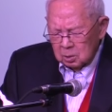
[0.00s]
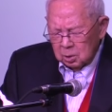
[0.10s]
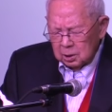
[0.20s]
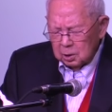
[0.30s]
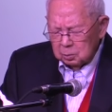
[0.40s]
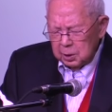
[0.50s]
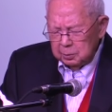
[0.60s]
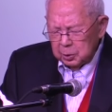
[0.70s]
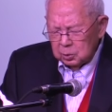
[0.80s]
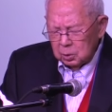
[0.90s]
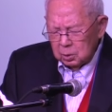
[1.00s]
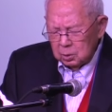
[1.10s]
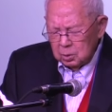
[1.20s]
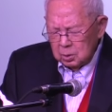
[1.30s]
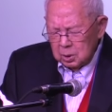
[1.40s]
Whether we be
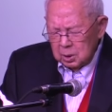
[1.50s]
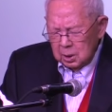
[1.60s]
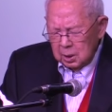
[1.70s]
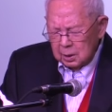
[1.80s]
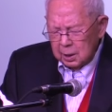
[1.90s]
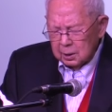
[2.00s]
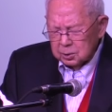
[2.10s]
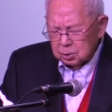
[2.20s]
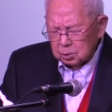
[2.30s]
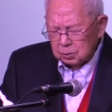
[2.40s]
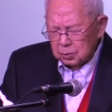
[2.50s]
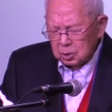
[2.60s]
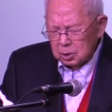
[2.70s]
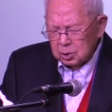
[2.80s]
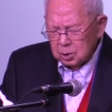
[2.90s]
an
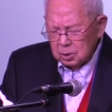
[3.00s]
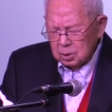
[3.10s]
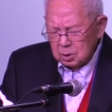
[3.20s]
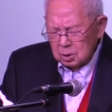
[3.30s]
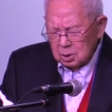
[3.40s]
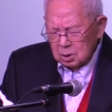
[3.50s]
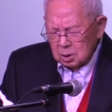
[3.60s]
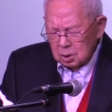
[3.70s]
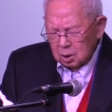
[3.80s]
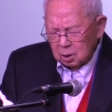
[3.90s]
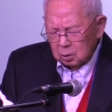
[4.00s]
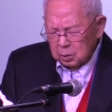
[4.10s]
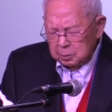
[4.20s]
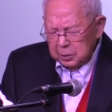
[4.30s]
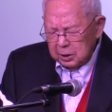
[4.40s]
extrovert or
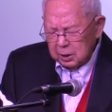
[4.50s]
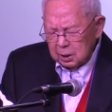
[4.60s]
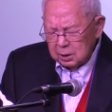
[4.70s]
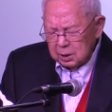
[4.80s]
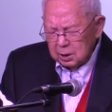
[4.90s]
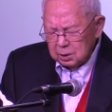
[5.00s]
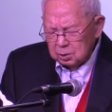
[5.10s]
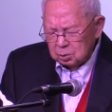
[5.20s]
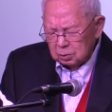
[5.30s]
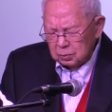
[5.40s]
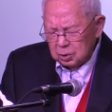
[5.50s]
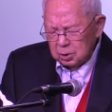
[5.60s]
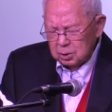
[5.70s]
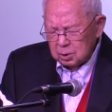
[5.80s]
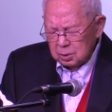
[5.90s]
we be an
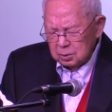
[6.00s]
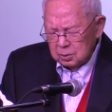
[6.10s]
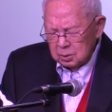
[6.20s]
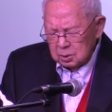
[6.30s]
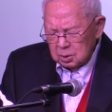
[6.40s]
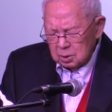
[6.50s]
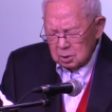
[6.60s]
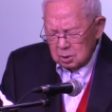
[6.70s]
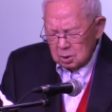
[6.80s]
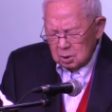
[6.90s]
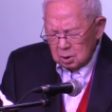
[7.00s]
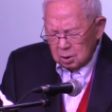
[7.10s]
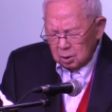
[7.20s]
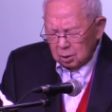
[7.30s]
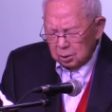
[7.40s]
introvert.
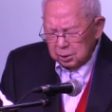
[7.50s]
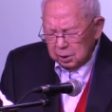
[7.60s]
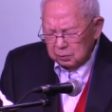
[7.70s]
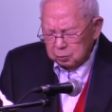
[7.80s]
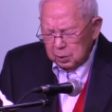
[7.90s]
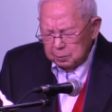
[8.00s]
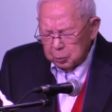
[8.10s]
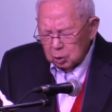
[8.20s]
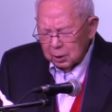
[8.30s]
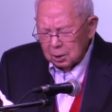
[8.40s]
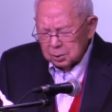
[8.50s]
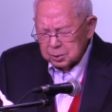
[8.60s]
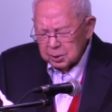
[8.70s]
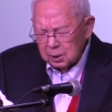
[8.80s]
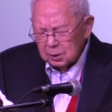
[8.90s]
Lord, if we put
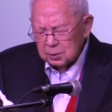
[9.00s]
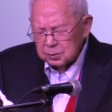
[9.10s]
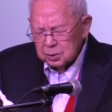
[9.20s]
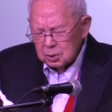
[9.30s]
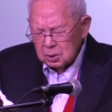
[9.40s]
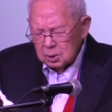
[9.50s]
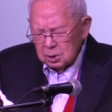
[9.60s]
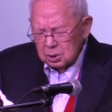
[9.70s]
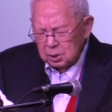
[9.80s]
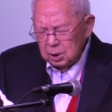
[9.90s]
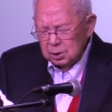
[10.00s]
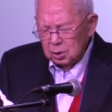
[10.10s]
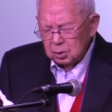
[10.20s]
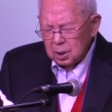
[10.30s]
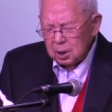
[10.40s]
ourselves in
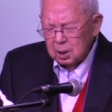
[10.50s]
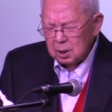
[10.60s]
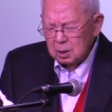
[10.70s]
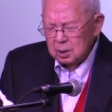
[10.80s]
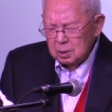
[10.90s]
your hand,